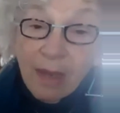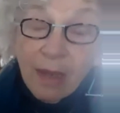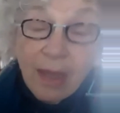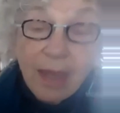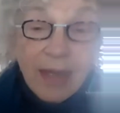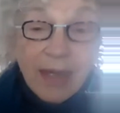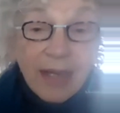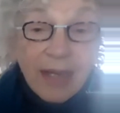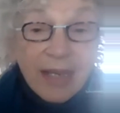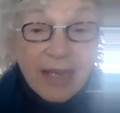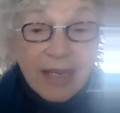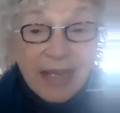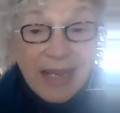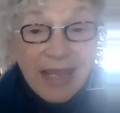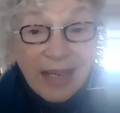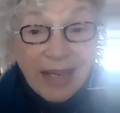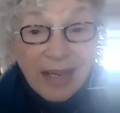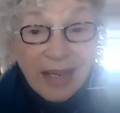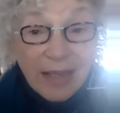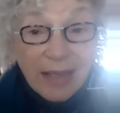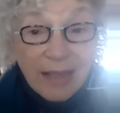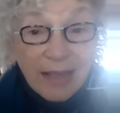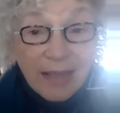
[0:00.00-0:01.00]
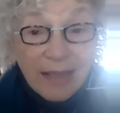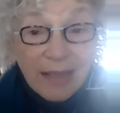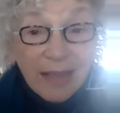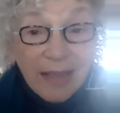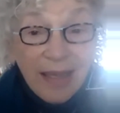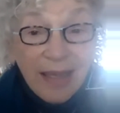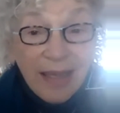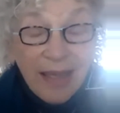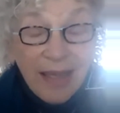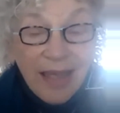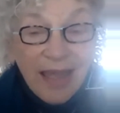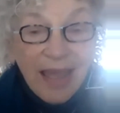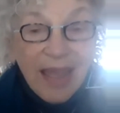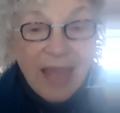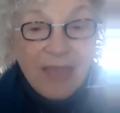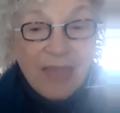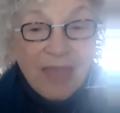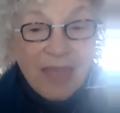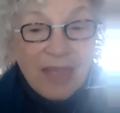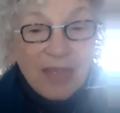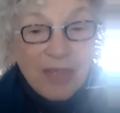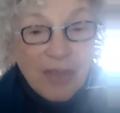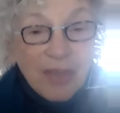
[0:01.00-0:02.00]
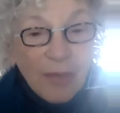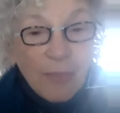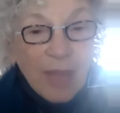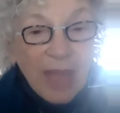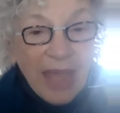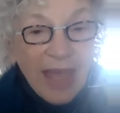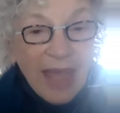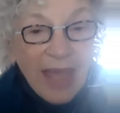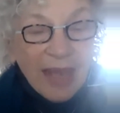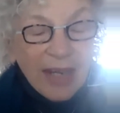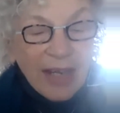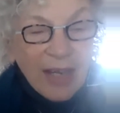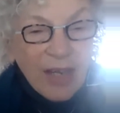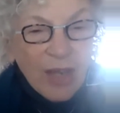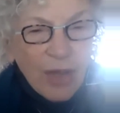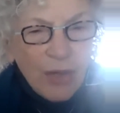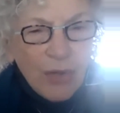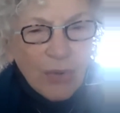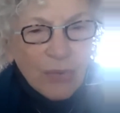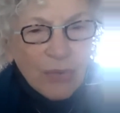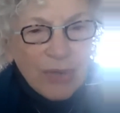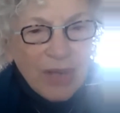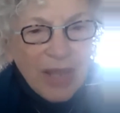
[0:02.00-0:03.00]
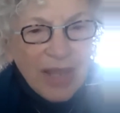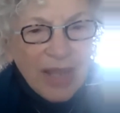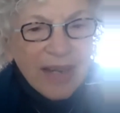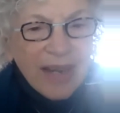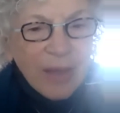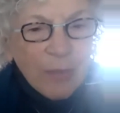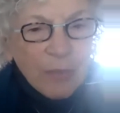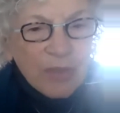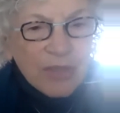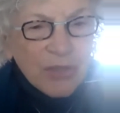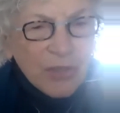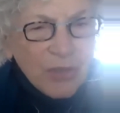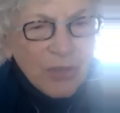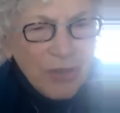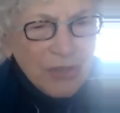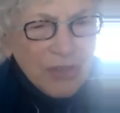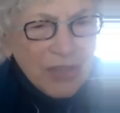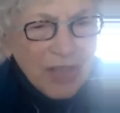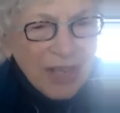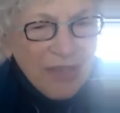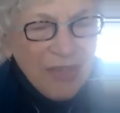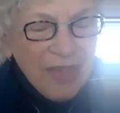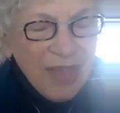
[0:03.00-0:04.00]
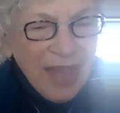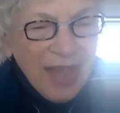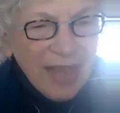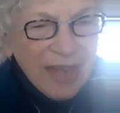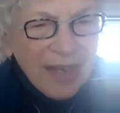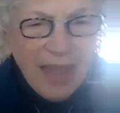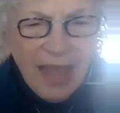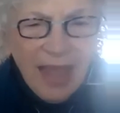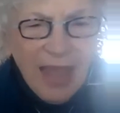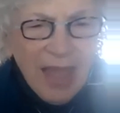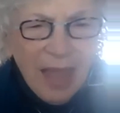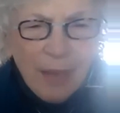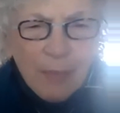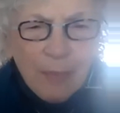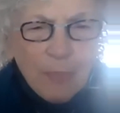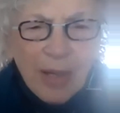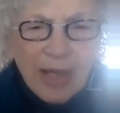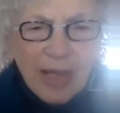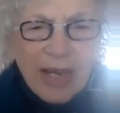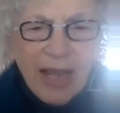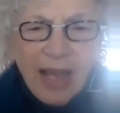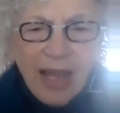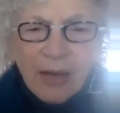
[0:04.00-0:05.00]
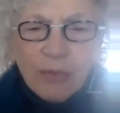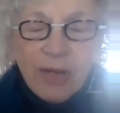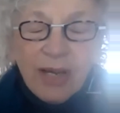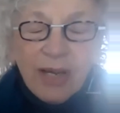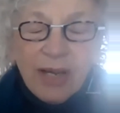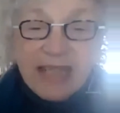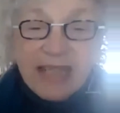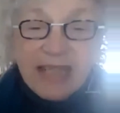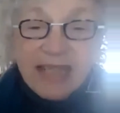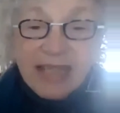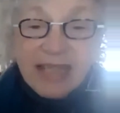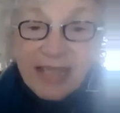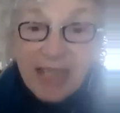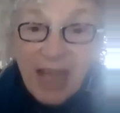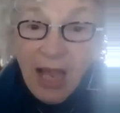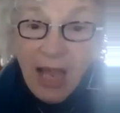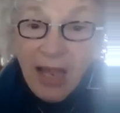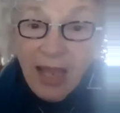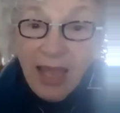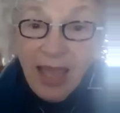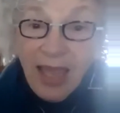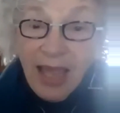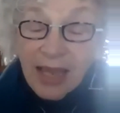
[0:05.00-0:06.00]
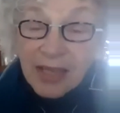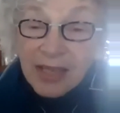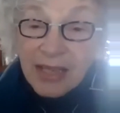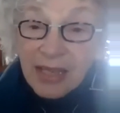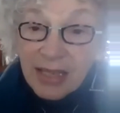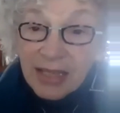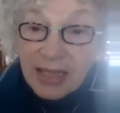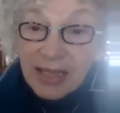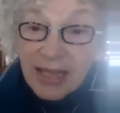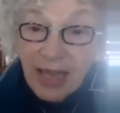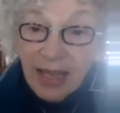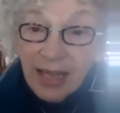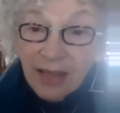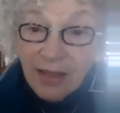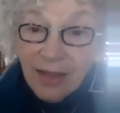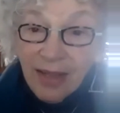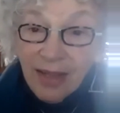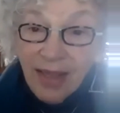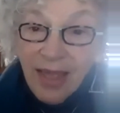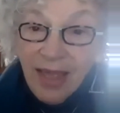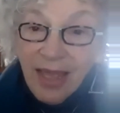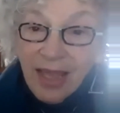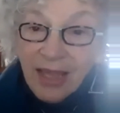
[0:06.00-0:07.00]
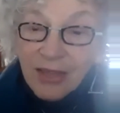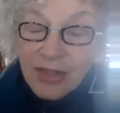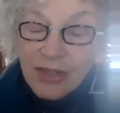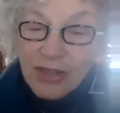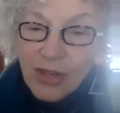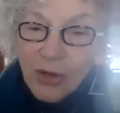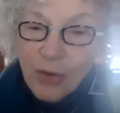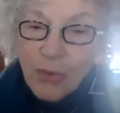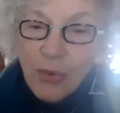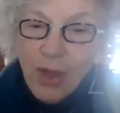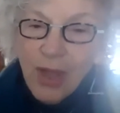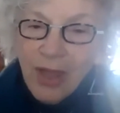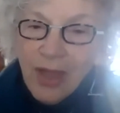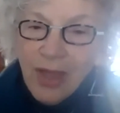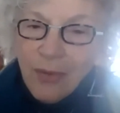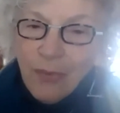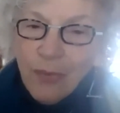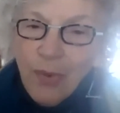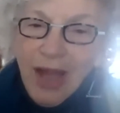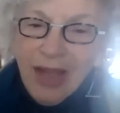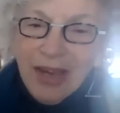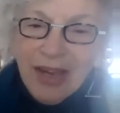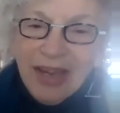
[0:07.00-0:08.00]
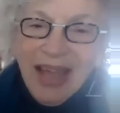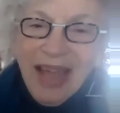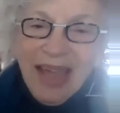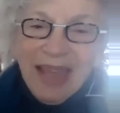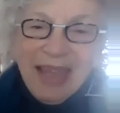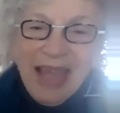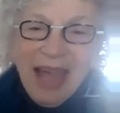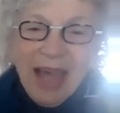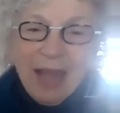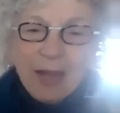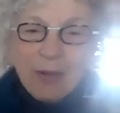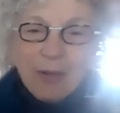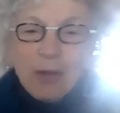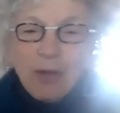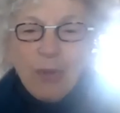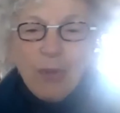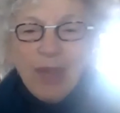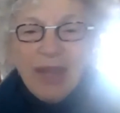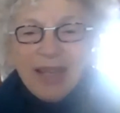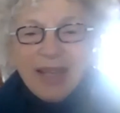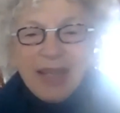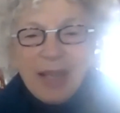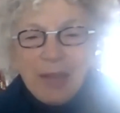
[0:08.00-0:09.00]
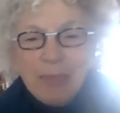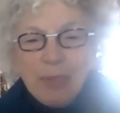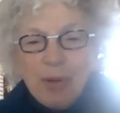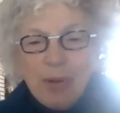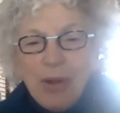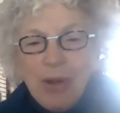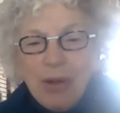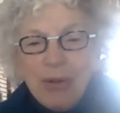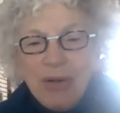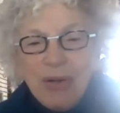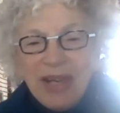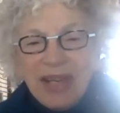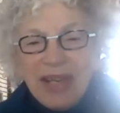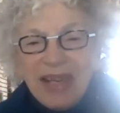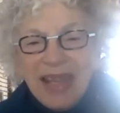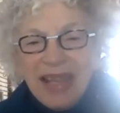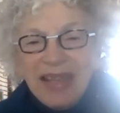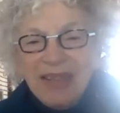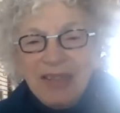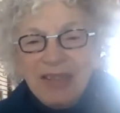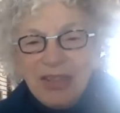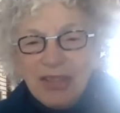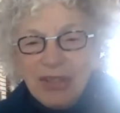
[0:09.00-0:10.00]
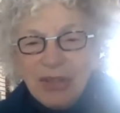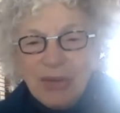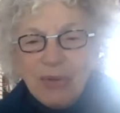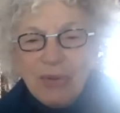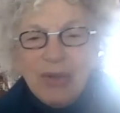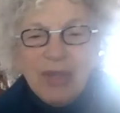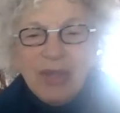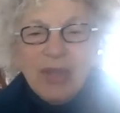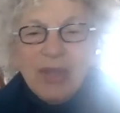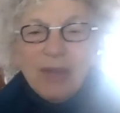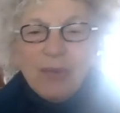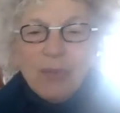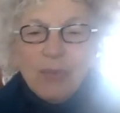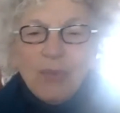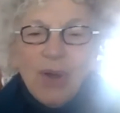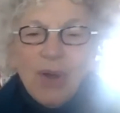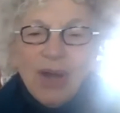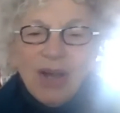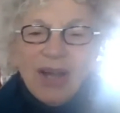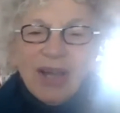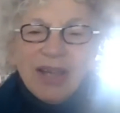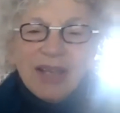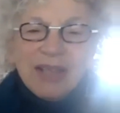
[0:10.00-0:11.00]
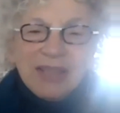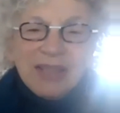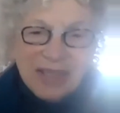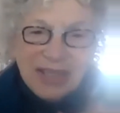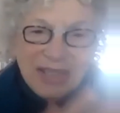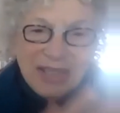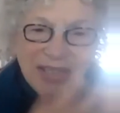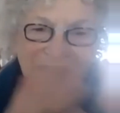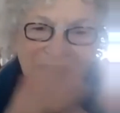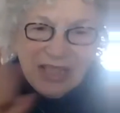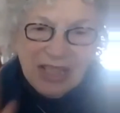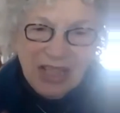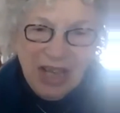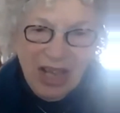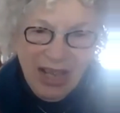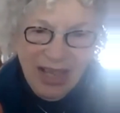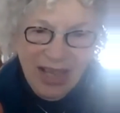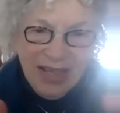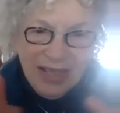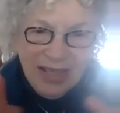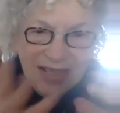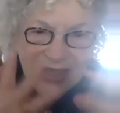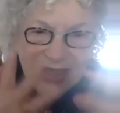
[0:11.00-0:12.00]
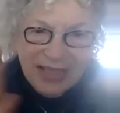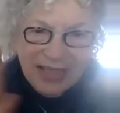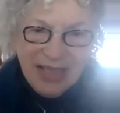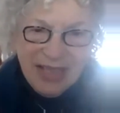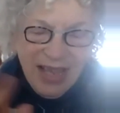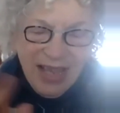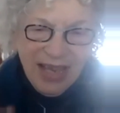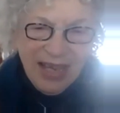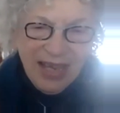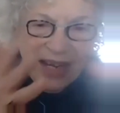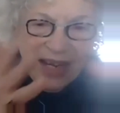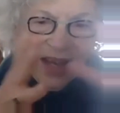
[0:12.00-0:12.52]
And he did. And they taught me how to code and I was hooked on that. But I really suck at detail. So what I got quickly promoted into was design